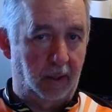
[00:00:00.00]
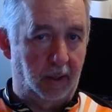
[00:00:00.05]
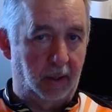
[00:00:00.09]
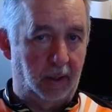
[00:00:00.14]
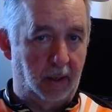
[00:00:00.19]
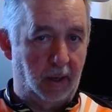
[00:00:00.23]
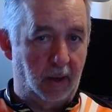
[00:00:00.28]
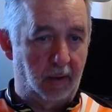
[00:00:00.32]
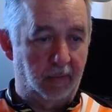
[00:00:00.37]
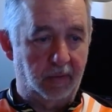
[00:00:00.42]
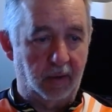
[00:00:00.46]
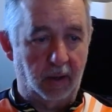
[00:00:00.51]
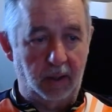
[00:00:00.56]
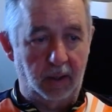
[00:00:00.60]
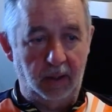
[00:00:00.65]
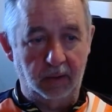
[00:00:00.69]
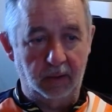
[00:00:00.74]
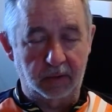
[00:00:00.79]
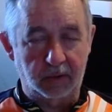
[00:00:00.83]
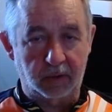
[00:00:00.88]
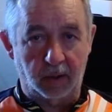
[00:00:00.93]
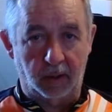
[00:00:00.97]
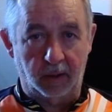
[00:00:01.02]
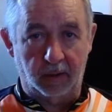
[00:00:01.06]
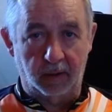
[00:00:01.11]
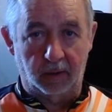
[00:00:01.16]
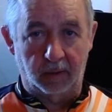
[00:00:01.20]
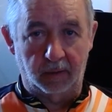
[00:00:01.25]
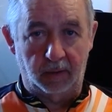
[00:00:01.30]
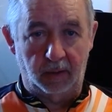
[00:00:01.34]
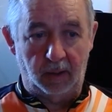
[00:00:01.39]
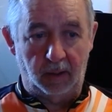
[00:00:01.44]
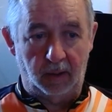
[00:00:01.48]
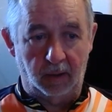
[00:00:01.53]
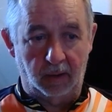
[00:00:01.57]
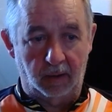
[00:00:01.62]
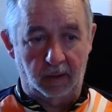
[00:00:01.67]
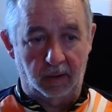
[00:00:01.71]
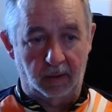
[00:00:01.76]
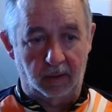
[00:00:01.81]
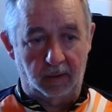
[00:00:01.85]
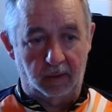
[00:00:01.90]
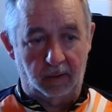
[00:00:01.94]
and now I've got heel strike on
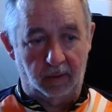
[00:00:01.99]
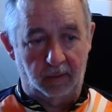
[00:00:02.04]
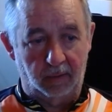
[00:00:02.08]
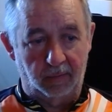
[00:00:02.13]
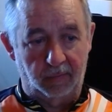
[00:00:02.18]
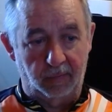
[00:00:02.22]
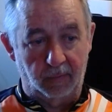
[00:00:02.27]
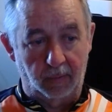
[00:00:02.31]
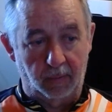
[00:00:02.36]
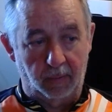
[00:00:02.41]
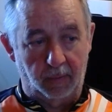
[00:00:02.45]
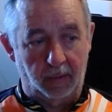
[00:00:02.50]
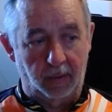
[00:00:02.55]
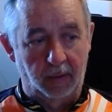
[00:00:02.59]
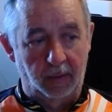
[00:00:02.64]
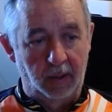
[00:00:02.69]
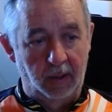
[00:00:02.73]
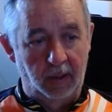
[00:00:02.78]
the floor,